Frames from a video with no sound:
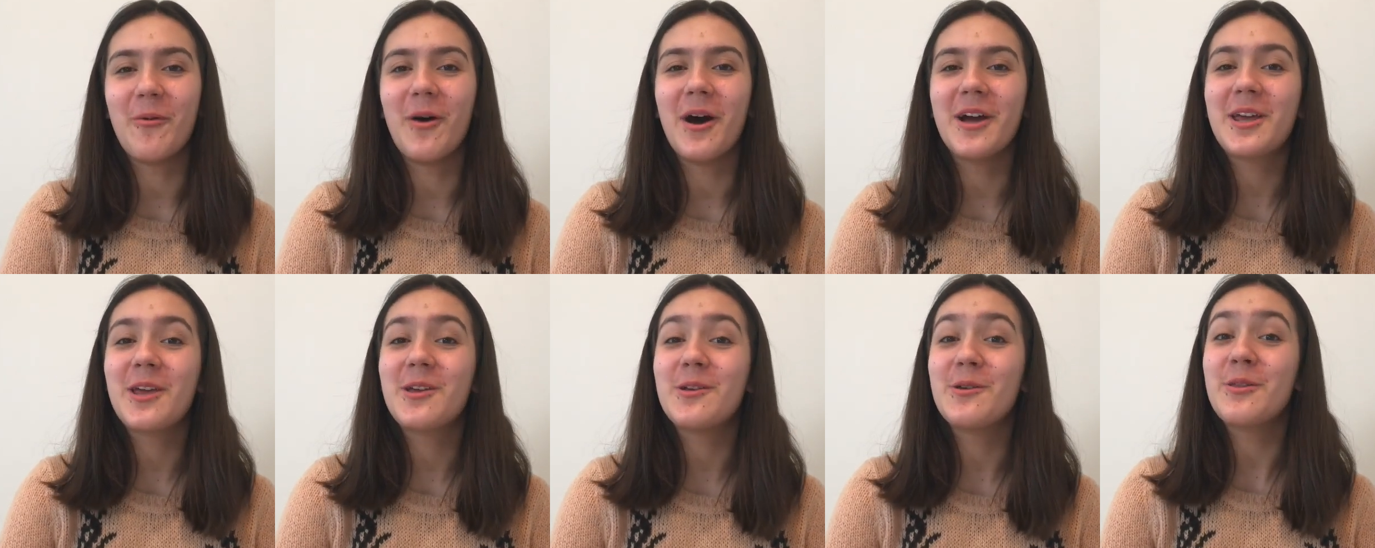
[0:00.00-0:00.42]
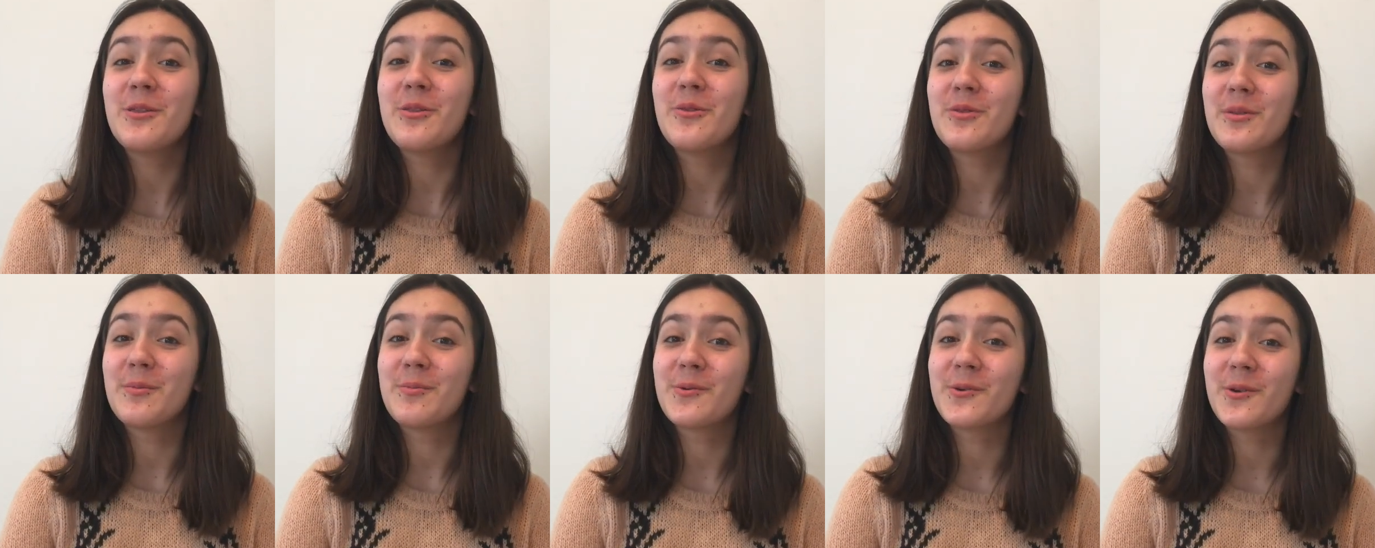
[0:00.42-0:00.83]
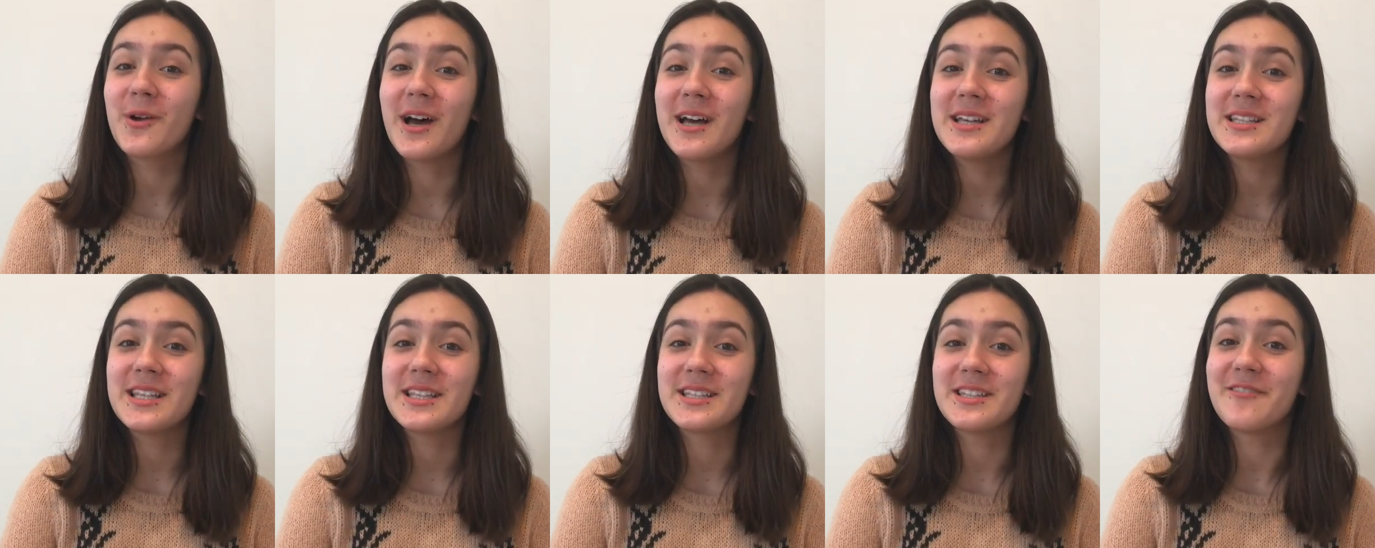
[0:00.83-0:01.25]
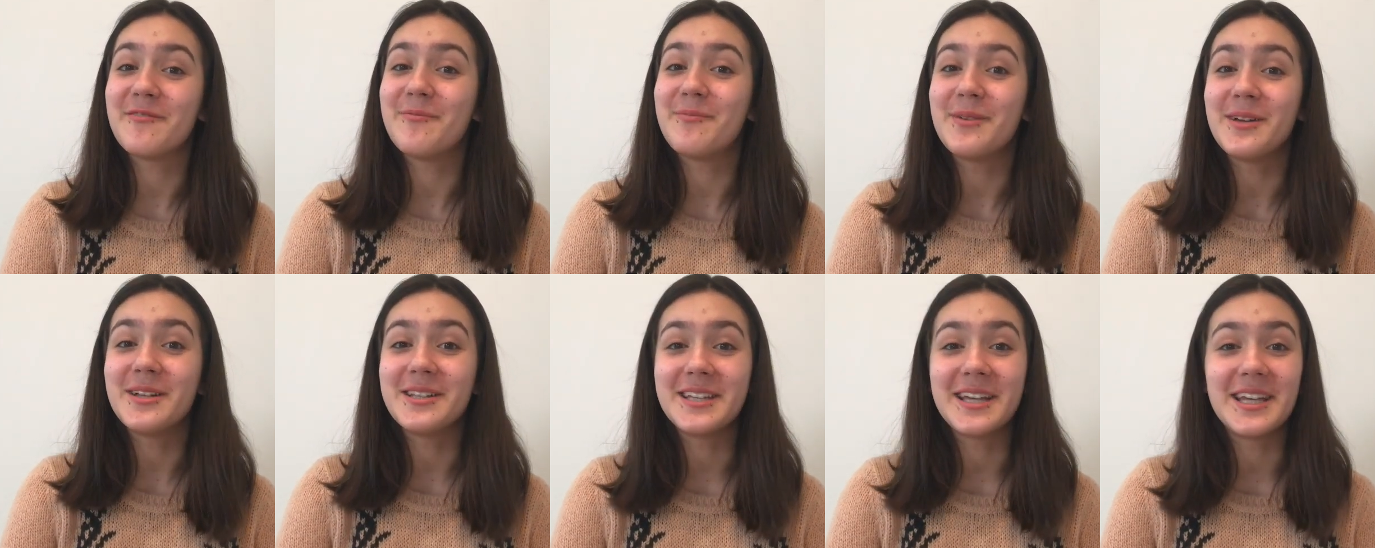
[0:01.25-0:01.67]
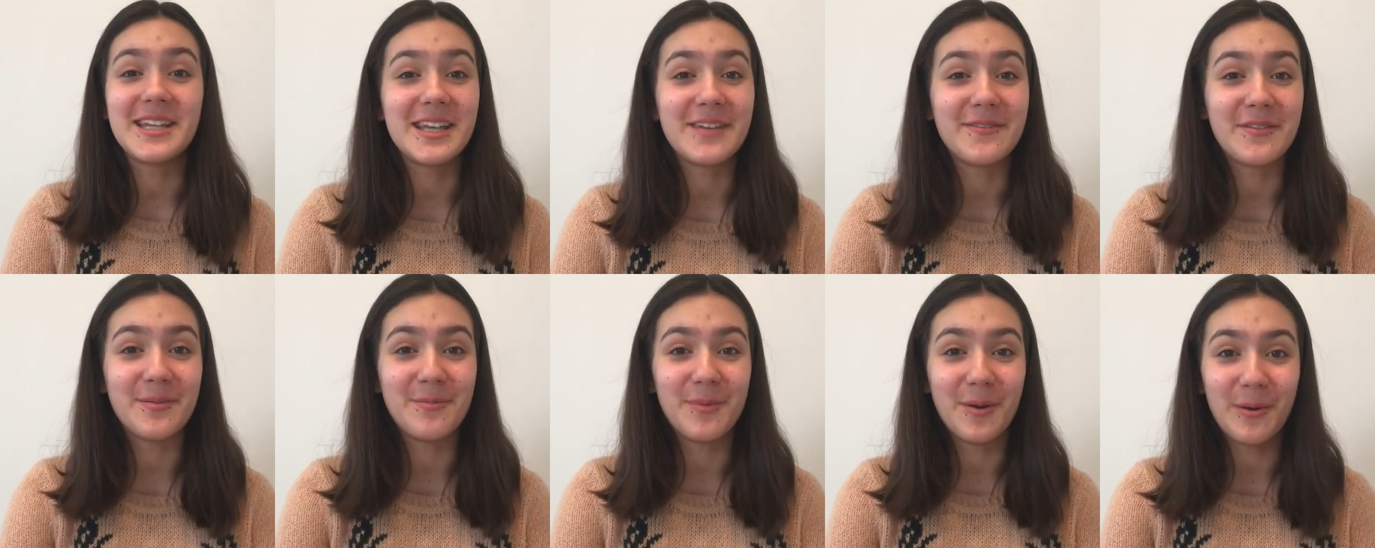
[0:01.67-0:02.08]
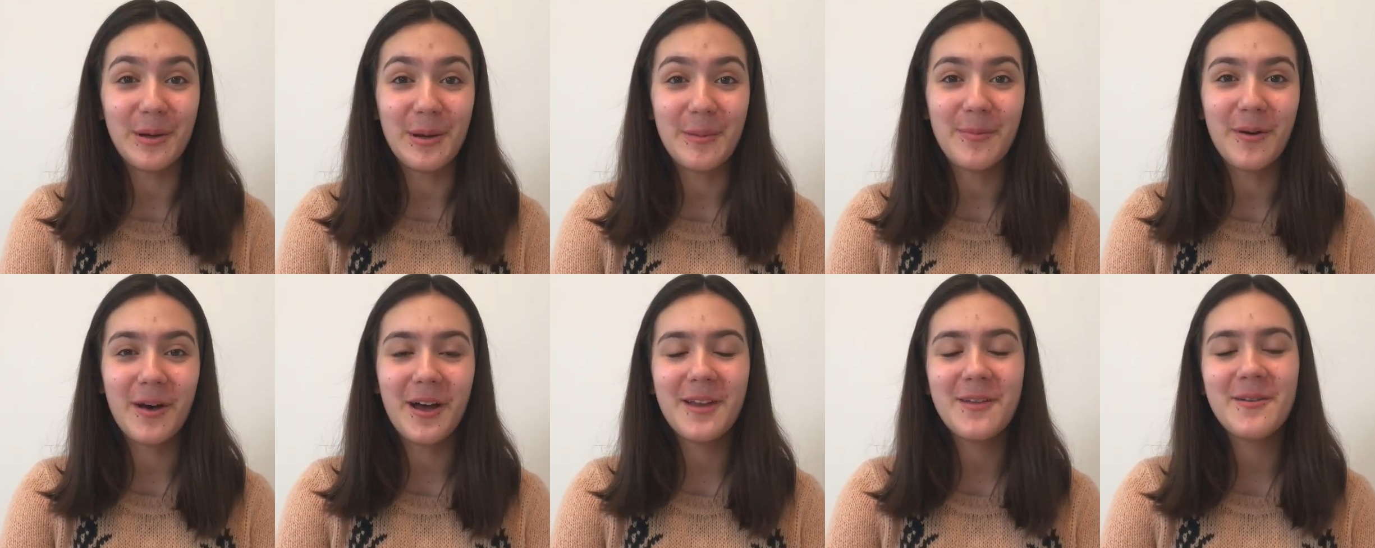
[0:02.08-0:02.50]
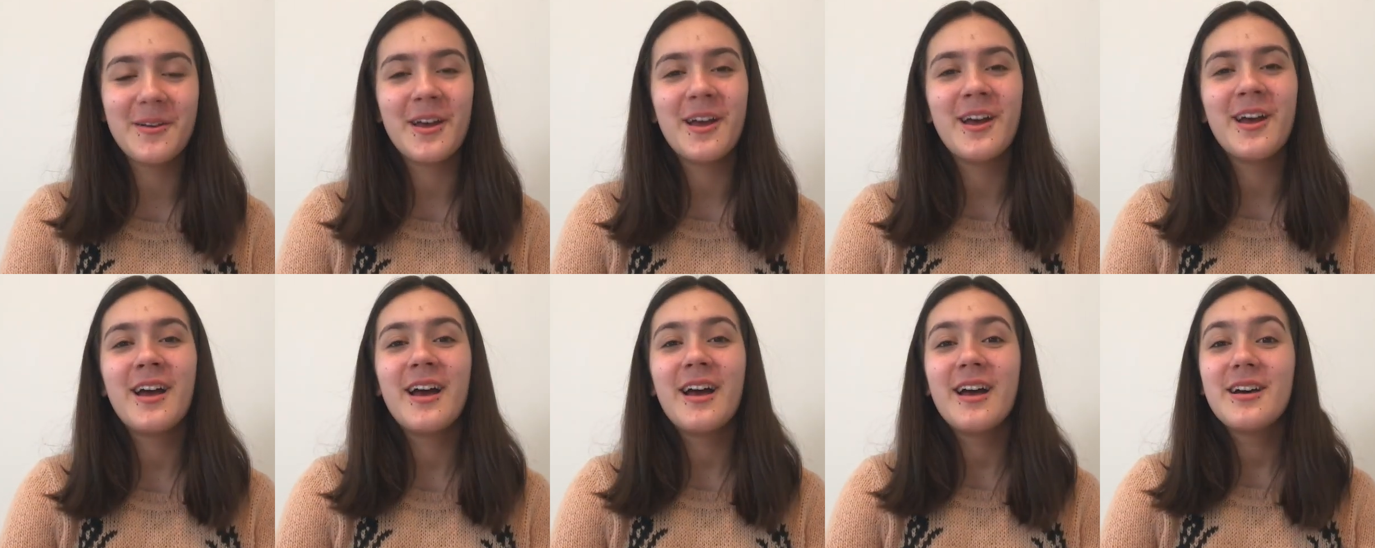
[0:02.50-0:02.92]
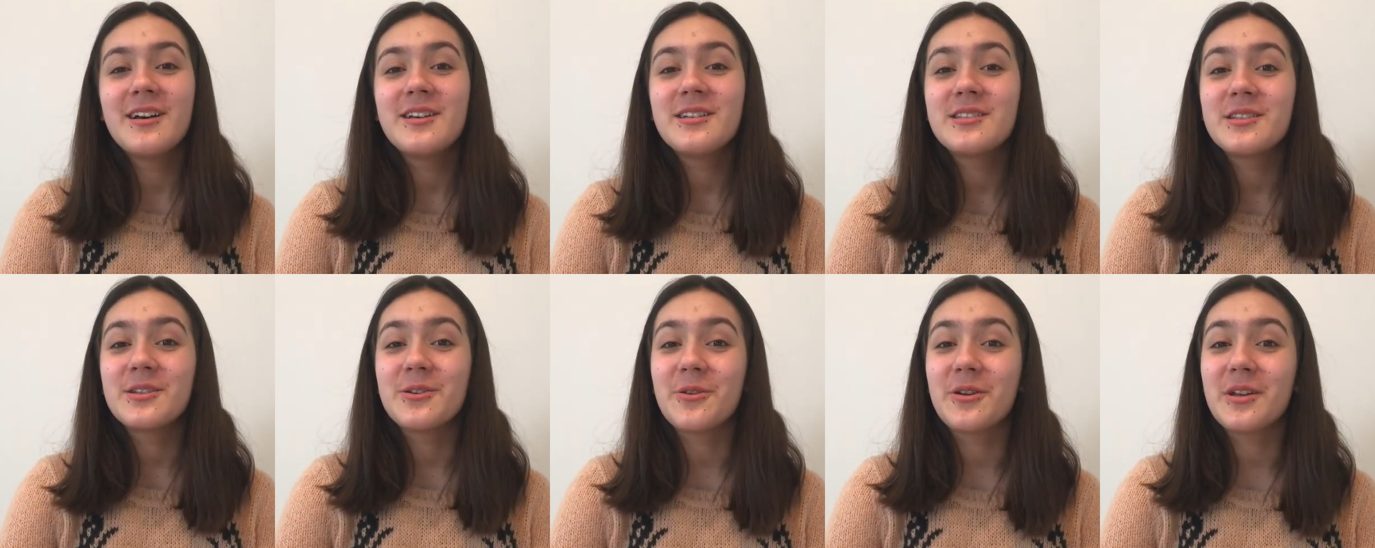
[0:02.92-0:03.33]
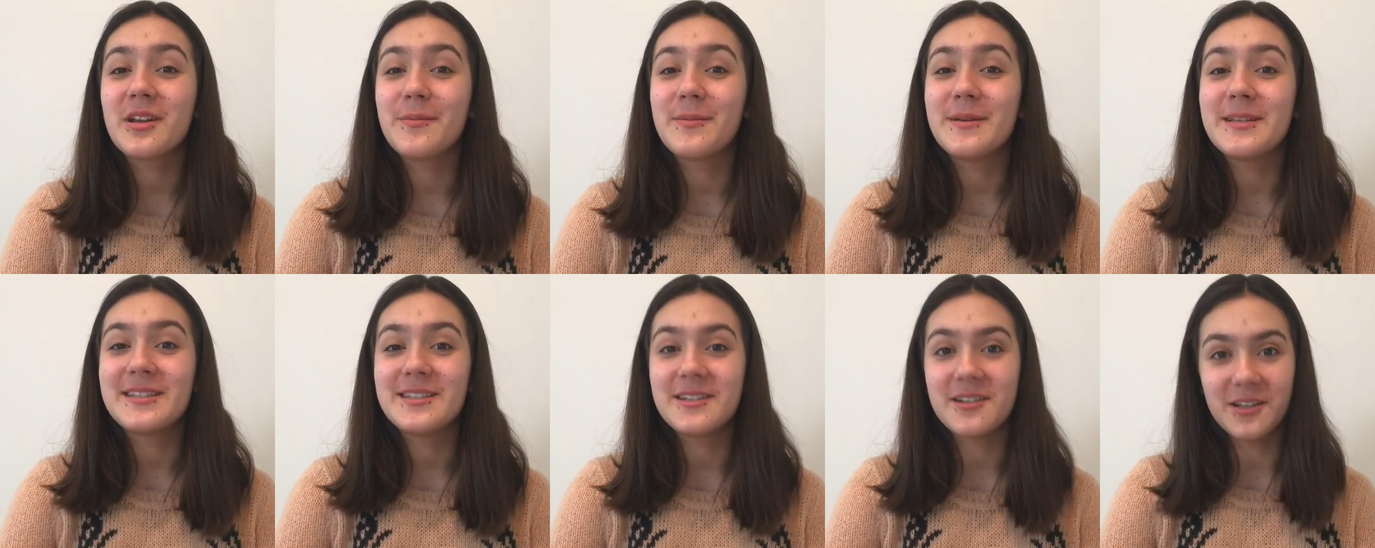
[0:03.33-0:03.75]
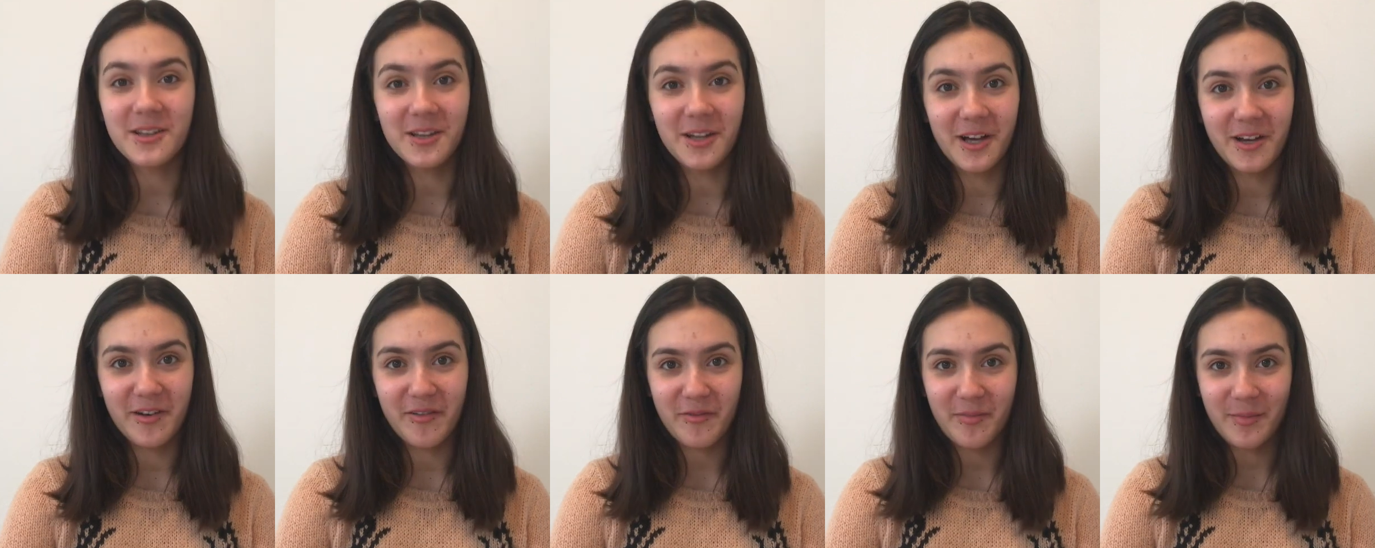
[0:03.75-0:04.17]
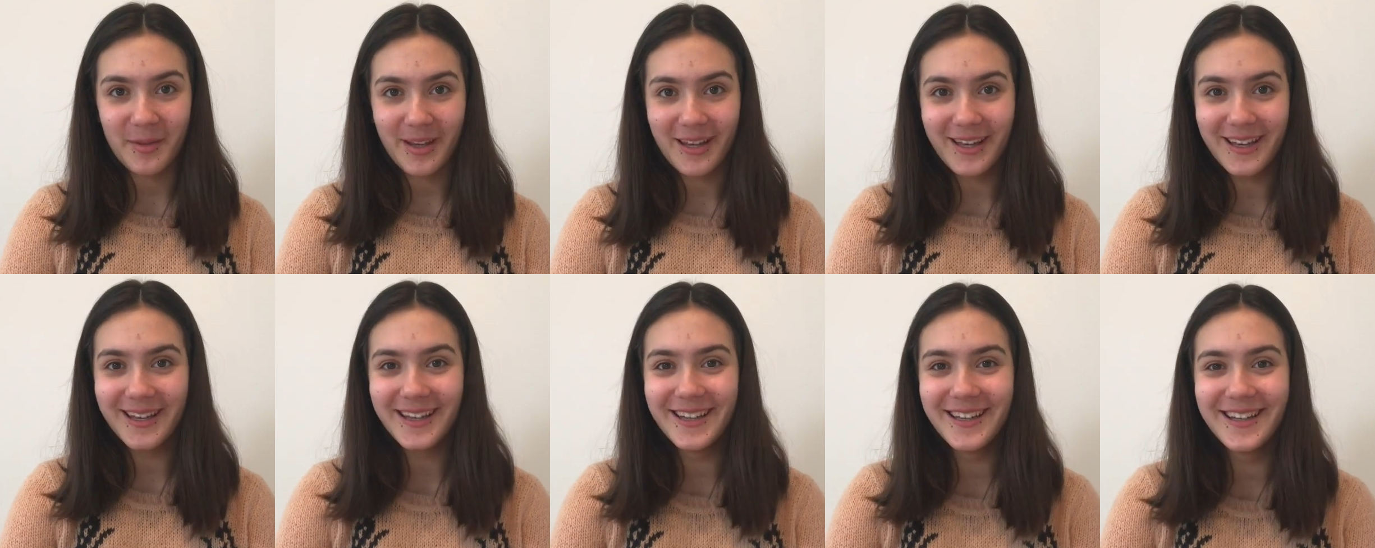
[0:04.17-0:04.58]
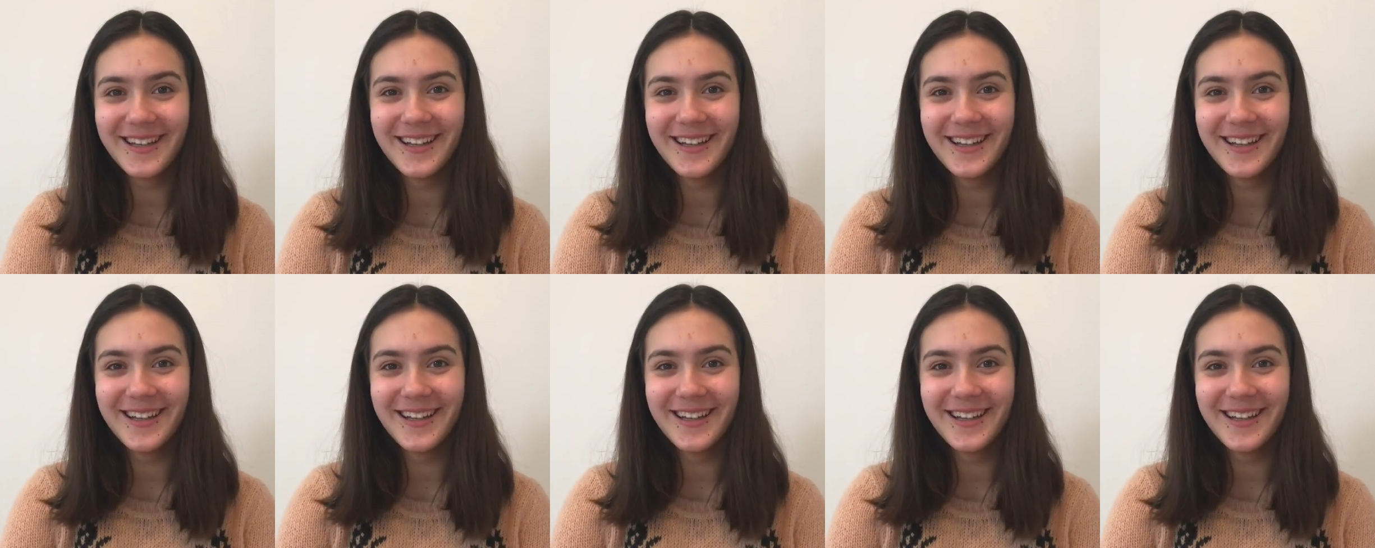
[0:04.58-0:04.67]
walking you through the process of building a David Bowie bot, so you're going to be seeing a lot of me.